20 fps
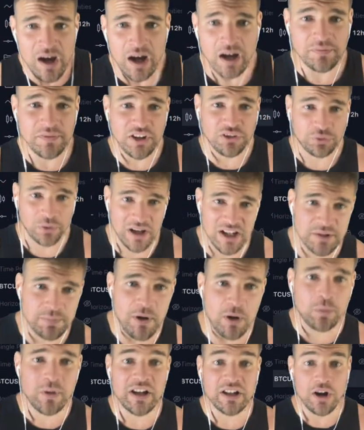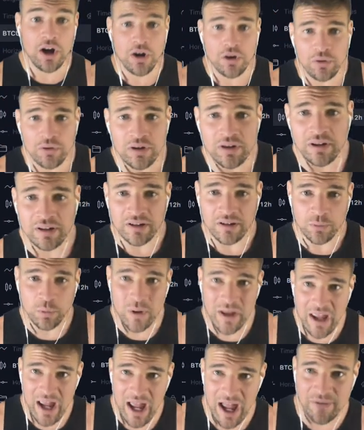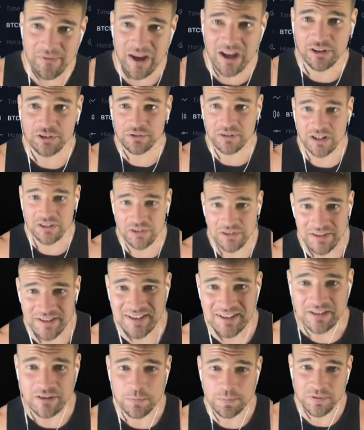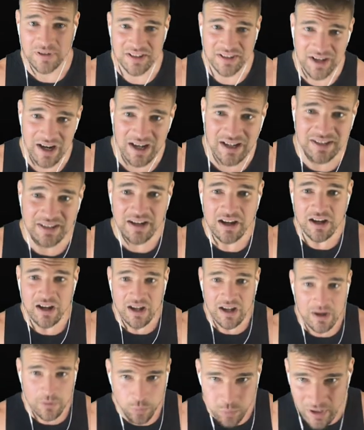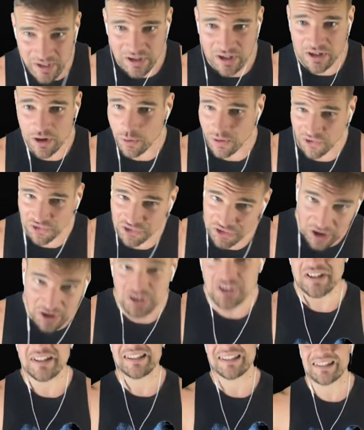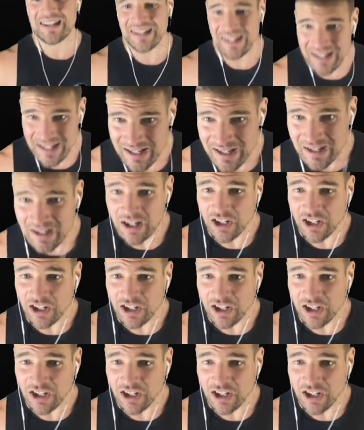of this range. But we know we have entered into the single prints, guys. We could go to Suction City,